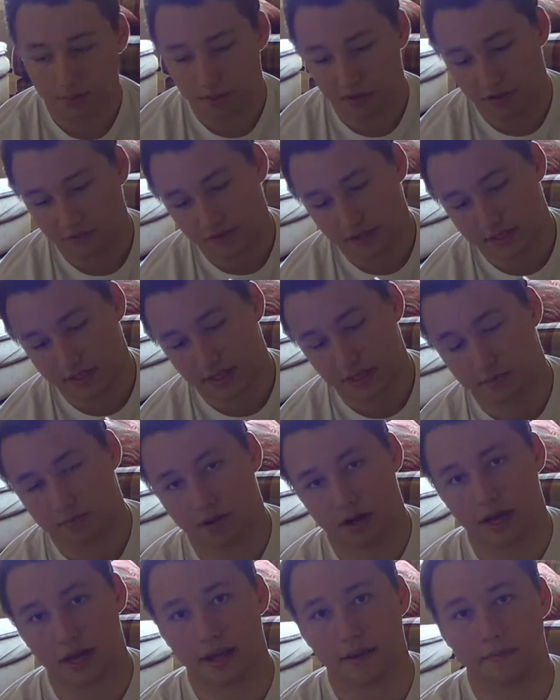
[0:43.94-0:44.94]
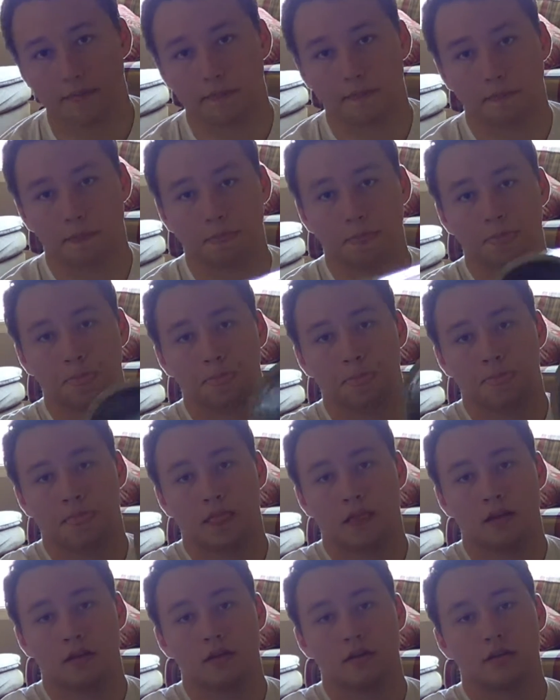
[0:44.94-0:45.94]
PVC pipe.
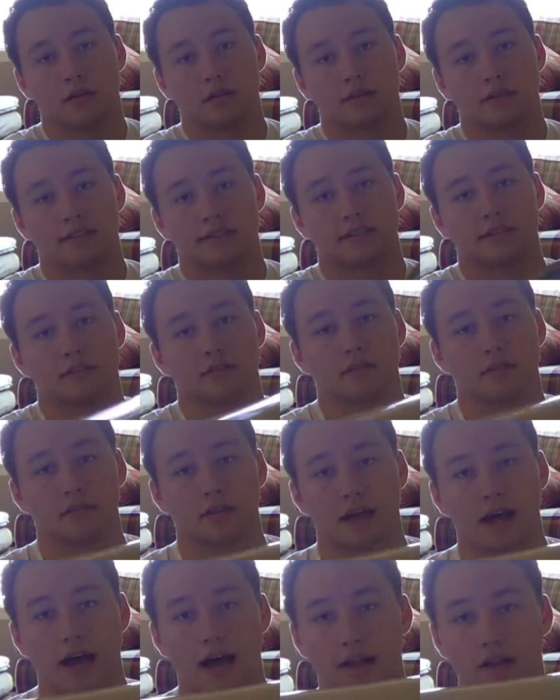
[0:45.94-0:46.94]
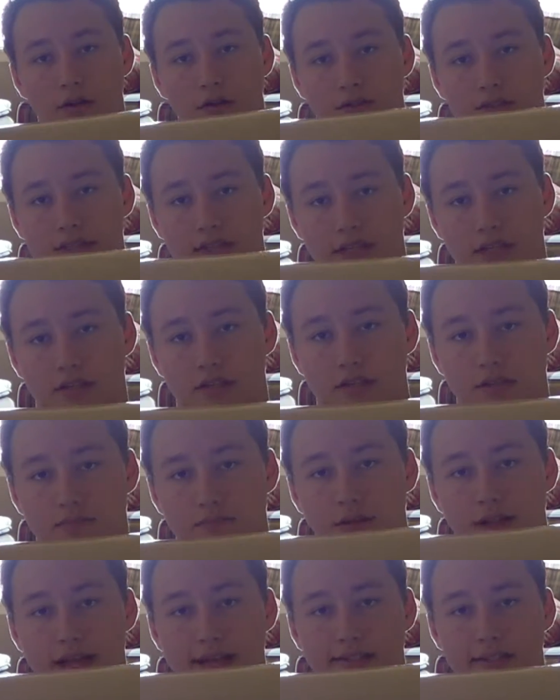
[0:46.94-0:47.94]
It's hollow, see, it's
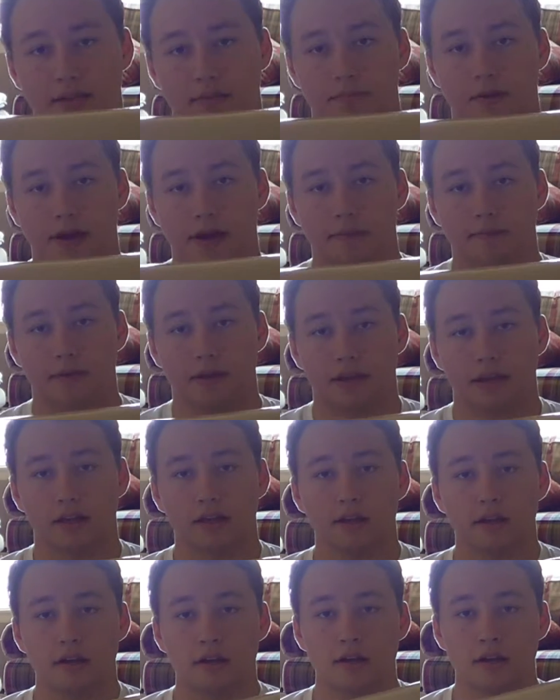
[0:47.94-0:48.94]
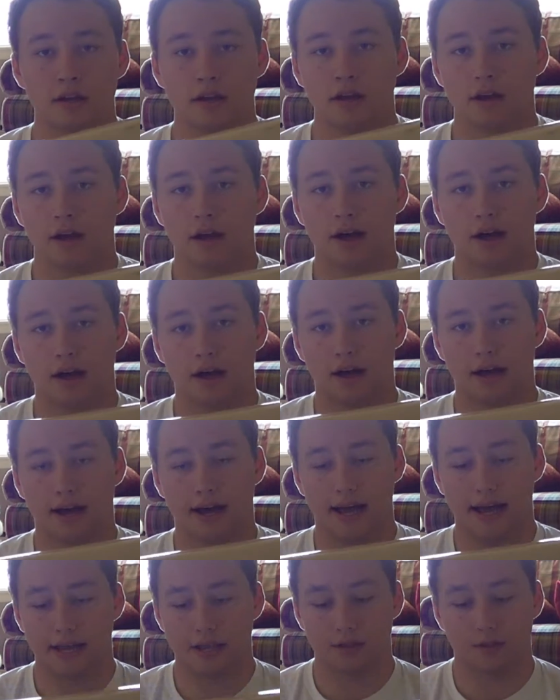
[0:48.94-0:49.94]
just plastic piping.
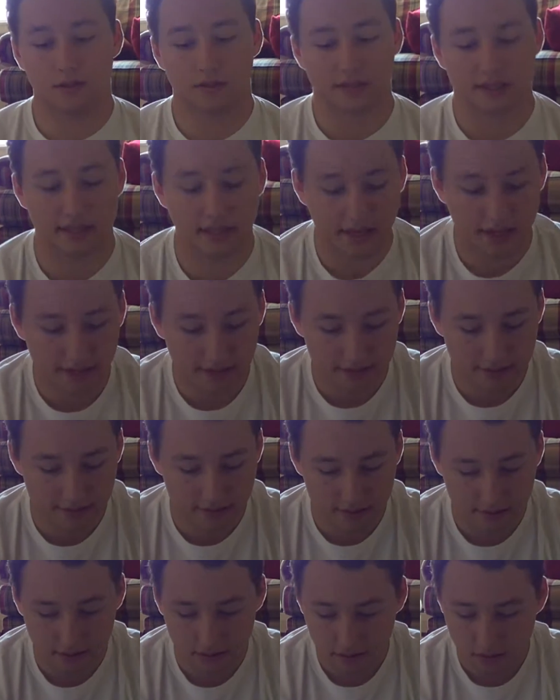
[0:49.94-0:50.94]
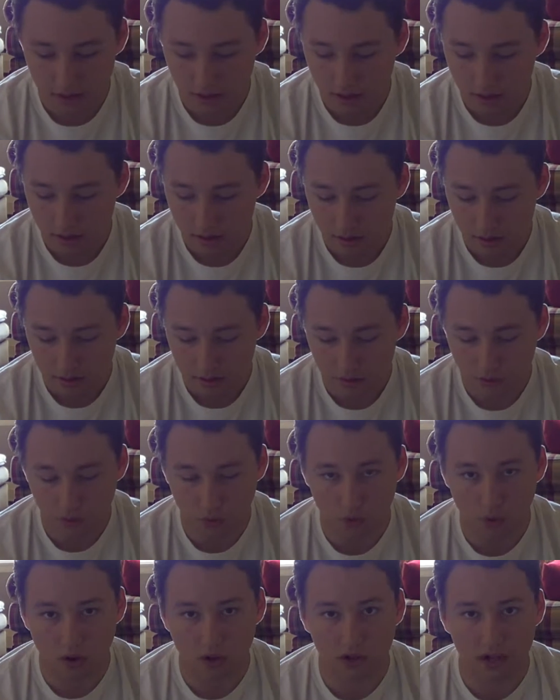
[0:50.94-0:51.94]
I use this to
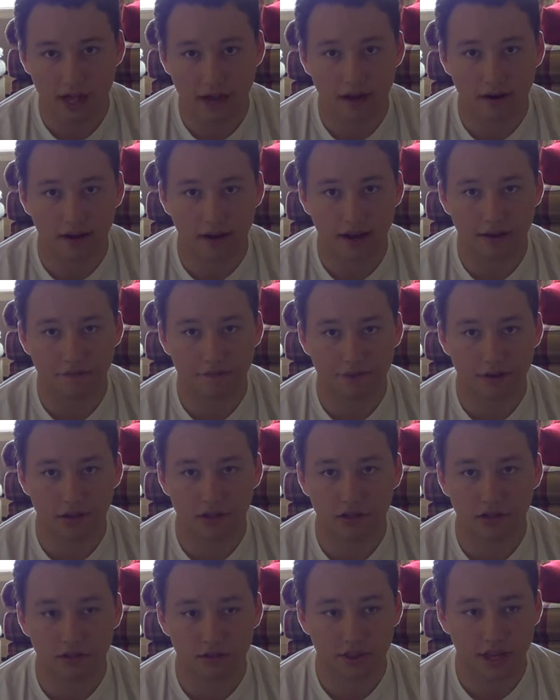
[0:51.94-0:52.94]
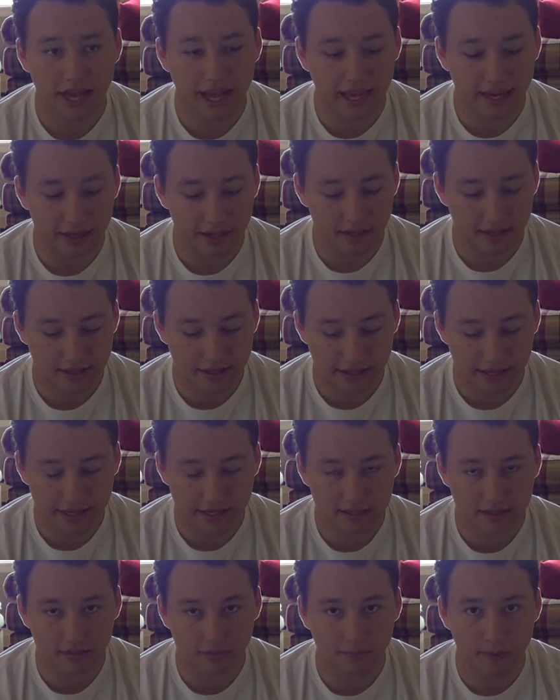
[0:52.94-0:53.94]
roll out. I feel that it
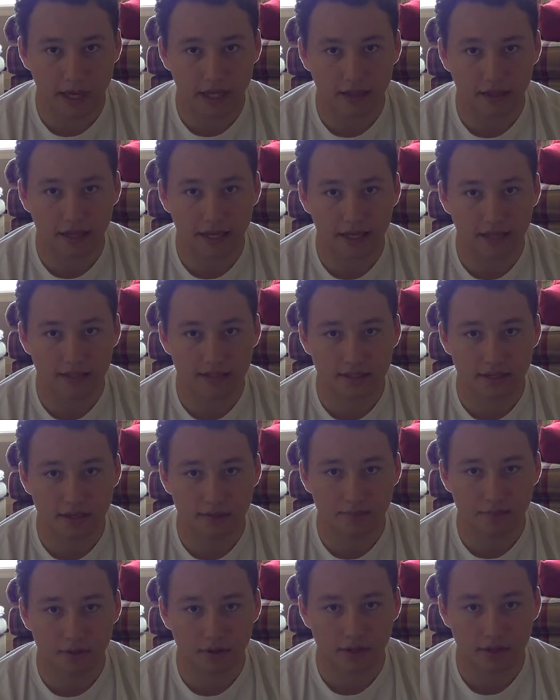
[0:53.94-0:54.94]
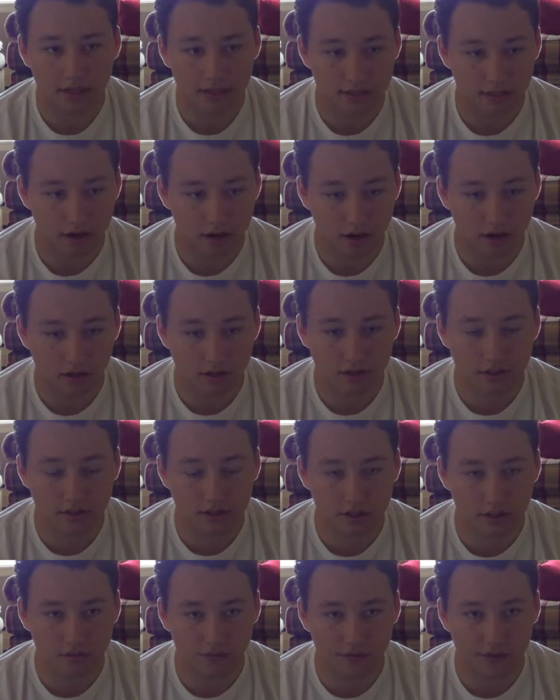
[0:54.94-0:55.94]
digs into my legs deeper. It's a harder
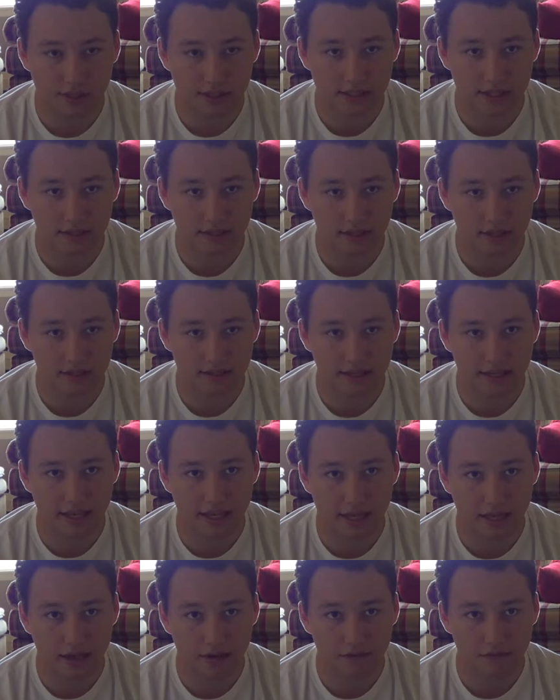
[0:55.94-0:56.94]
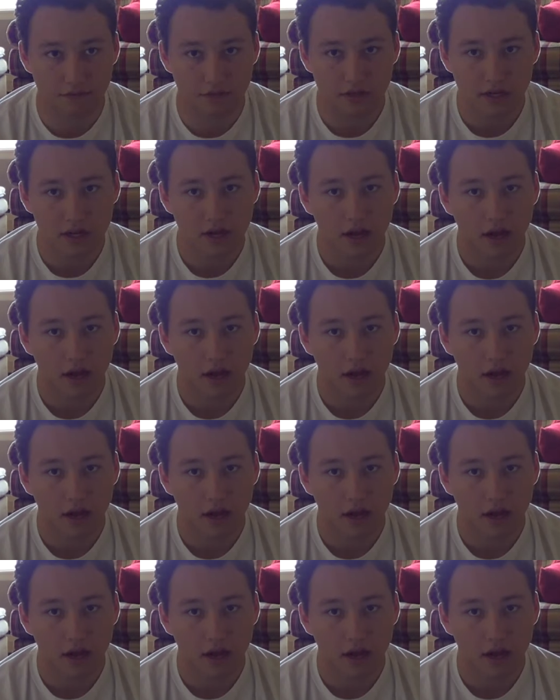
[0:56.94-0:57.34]
surface. It doesn't give.